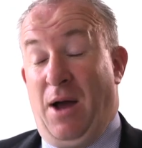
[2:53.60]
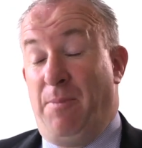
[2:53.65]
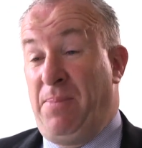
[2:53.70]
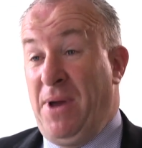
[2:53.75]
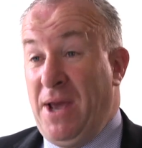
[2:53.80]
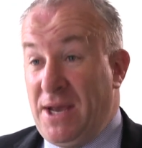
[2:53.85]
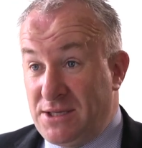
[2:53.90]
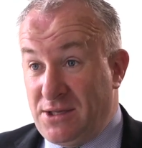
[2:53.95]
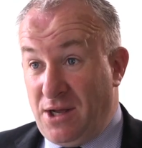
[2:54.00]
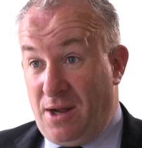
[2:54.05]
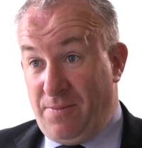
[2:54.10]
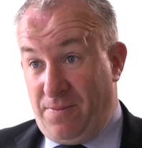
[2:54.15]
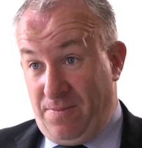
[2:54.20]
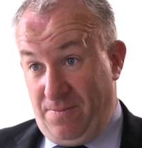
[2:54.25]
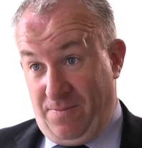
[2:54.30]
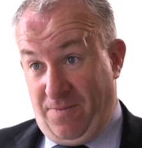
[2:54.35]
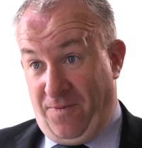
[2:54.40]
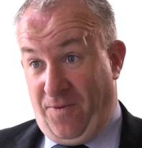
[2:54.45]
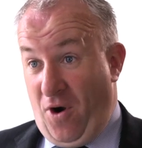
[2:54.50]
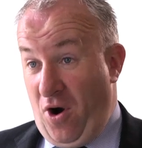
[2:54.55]
Based
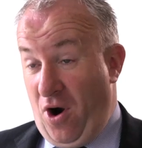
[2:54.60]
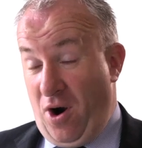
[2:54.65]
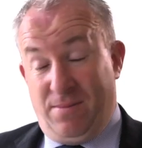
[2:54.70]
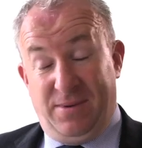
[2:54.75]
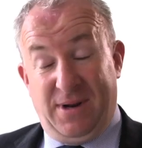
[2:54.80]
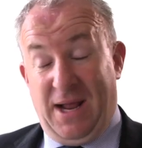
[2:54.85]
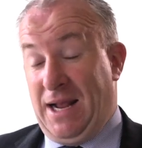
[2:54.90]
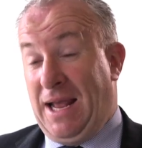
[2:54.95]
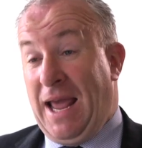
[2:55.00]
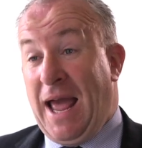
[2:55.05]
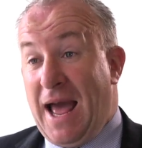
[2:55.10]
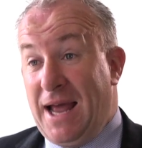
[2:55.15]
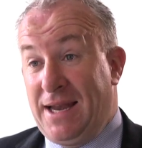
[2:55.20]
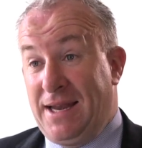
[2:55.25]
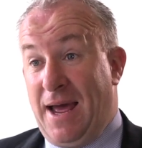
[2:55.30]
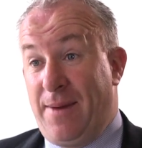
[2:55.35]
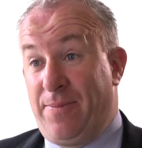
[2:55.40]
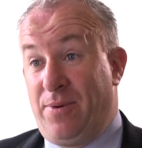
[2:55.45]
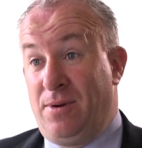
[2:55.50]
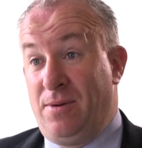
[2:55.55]
on form, that can't
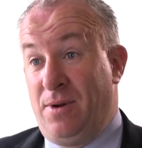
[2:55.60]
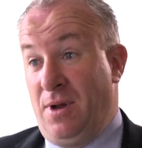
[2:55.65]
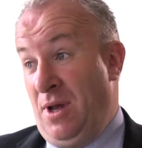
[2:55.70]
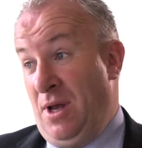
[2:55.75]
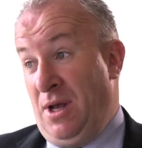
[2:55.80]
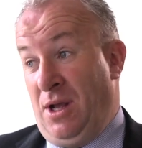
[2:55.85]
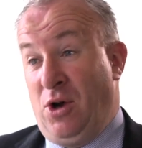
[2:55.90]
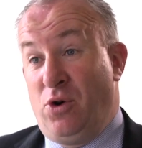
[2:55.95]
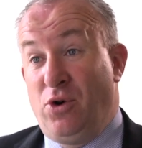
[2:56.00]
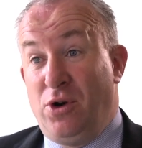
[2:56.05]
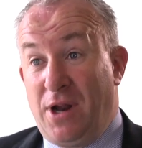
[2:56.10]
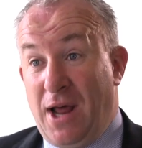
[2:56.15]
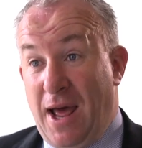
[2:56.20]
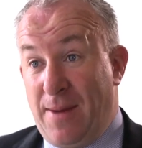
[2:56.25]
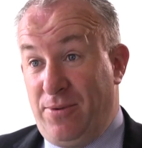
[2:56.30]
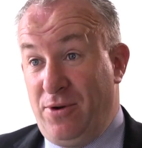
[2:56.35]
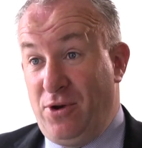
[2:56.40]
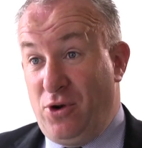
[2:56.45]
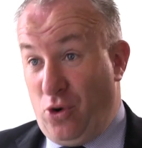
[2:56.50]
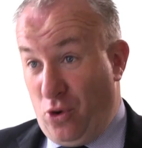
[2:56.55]
happen. Could it
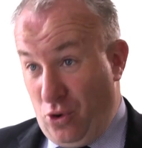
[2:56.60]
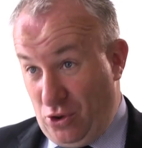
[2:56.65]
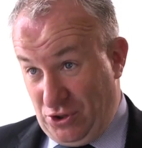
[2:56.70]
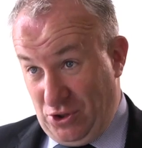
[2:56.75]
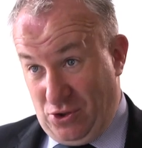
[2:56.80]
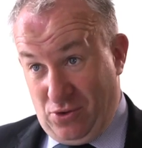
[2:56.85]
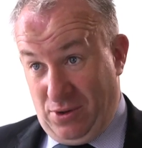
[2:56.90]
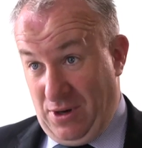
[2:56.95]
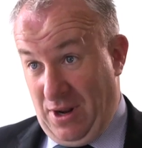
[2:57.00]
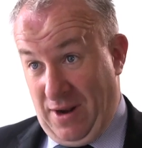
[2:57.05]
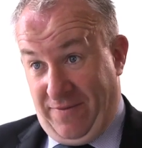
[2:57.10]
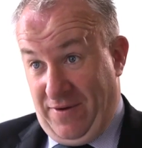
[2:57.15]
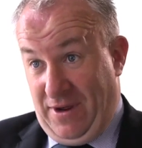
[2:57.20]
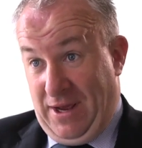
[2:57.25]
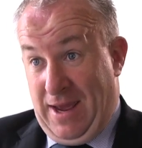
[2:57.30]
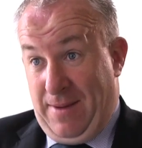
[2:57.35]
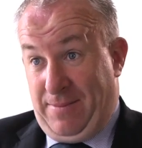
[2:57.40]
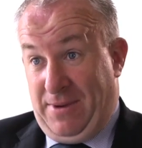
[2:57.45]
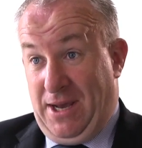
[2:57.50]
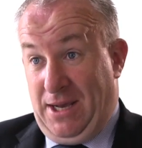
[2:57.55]
happen? Of course it could. Every
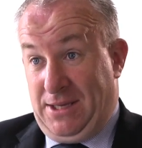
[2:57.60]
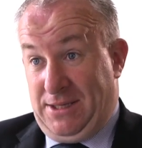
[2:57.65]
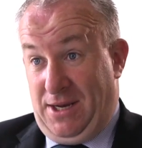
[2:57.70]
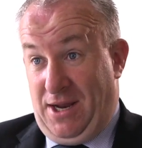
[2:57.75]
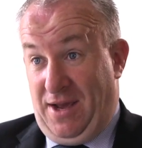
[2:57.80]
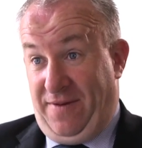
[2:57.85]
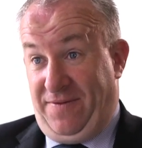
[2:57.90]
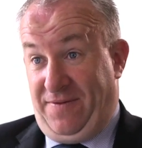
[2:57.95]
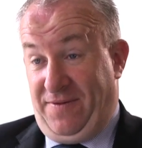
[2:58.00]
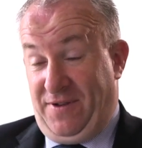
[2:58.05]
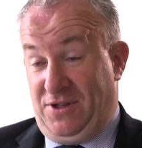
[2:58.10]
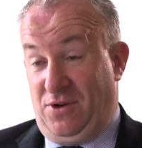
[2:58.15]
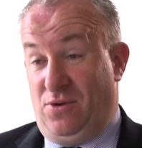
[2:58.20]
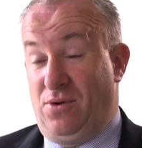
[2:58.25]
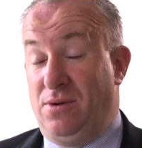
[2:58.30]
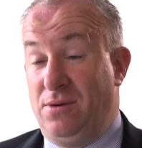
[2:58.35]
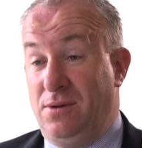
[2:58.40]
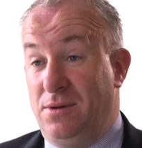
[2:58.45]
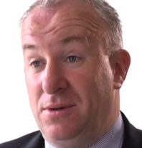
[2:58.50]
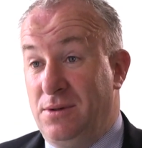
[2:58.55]
game takes a life of its
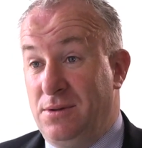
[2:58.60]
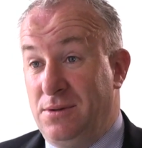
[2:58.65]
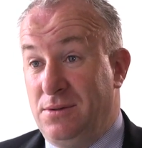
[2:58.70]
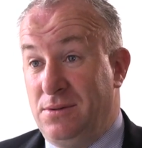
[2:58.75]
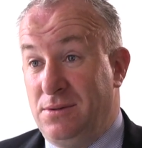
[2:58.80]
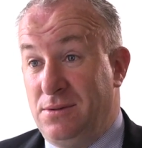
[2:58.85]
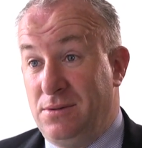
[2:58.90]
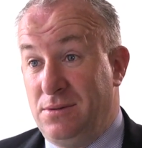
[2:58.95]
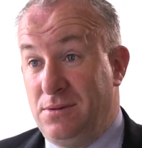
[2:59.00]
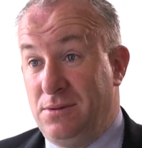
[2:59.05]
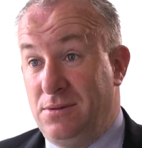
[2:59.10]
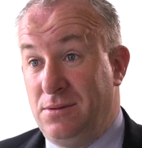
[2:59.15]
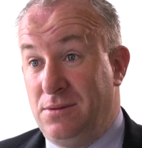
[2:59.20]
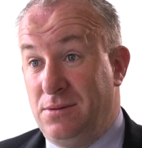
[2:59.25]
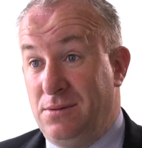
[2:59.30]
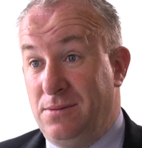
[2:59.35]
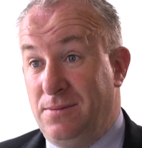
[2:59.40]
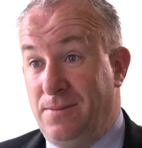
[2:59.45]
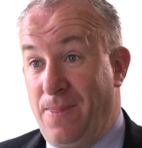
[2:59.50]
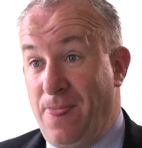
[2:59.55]
own. And what's
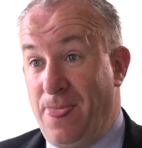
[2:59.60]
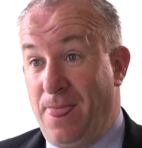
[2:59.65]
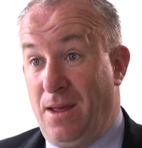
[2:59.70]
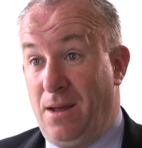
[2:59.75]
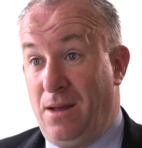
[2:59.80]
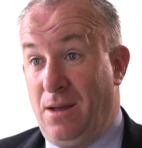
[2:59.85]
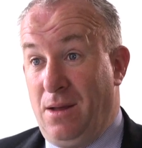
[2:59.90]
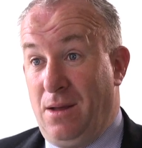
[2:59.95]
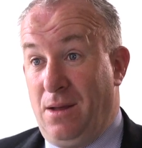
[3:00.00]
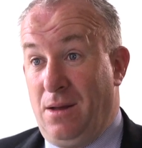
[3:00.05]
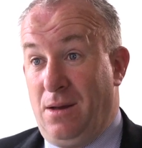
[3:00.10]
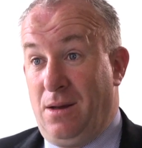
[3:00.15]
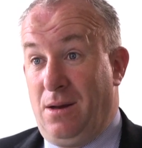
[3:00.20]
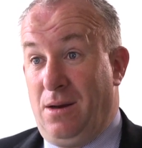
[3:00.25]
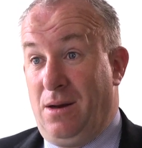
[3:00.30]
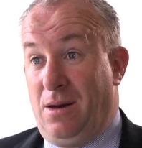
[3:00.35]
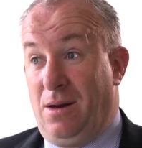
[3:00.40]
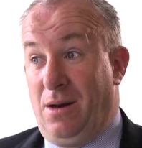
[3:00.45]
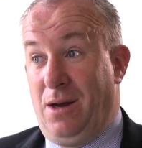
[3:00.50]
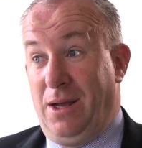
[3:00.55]
your prediction?
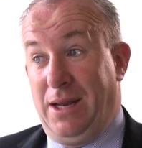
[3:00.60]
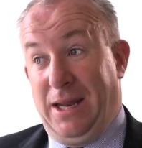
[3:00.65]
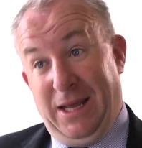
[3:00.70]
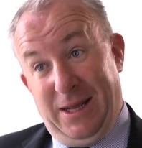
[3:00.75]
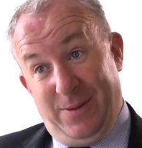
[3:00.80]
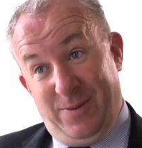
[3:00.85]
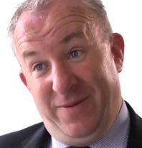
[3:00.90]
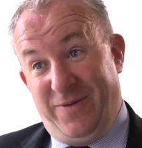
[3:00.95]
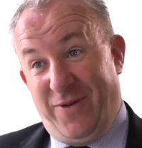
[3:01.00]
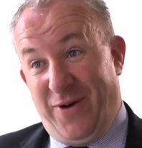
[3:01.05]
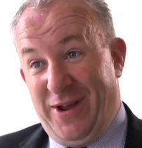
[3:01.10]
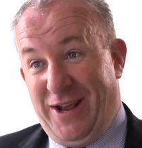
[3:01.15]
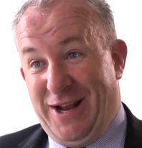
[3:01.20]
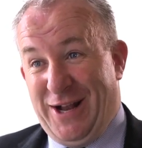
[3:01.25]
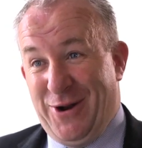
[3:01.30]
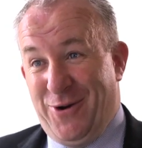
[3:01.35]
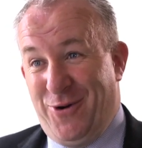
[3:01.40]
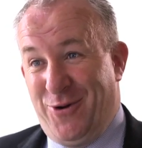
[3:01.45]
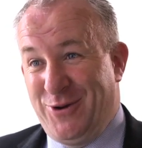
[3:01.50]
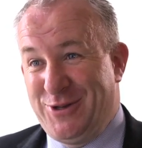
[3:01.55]
I think it'll be very
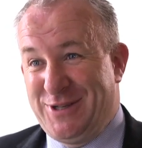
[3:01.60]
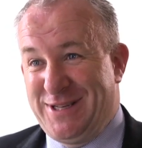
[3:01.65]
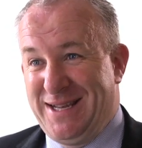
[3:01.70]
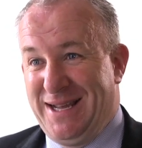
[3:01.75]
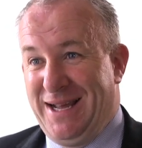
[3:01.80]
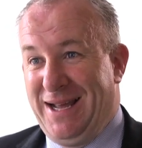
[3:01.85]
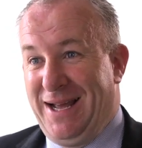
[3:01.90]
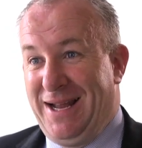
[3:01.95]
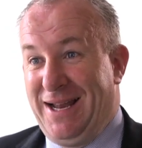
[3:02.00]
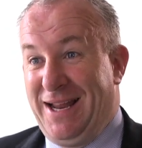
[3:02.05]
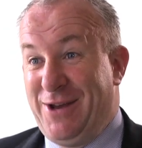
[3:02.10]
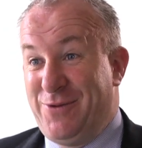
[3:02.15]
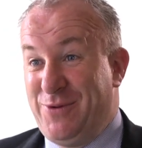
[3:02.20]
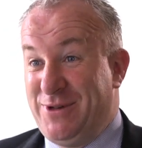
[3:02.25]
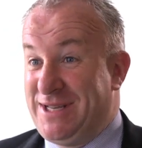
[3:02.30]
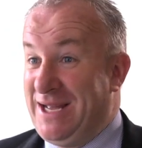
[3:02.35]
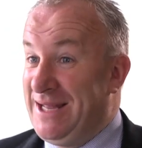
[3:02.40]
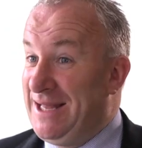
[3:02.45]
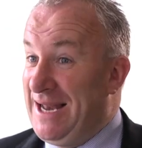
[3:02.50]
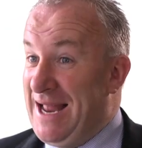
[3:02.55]
close, like we
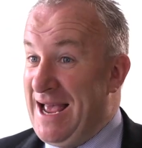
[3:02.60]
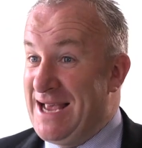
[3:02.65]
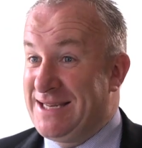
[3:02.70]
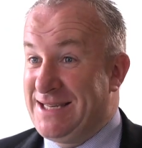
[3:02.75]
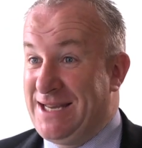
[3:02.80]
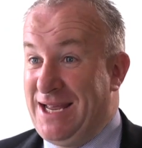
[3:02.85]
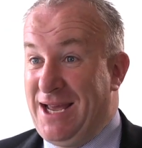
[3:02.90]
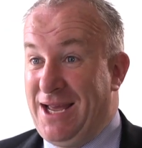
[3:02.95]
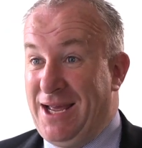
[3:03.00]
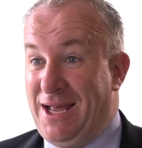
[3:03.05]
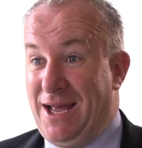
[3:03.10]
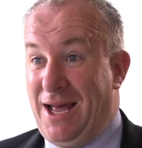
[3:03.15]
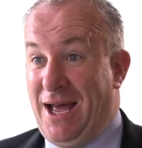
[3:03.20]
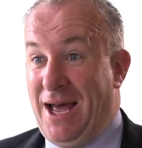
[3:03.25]
said the last day.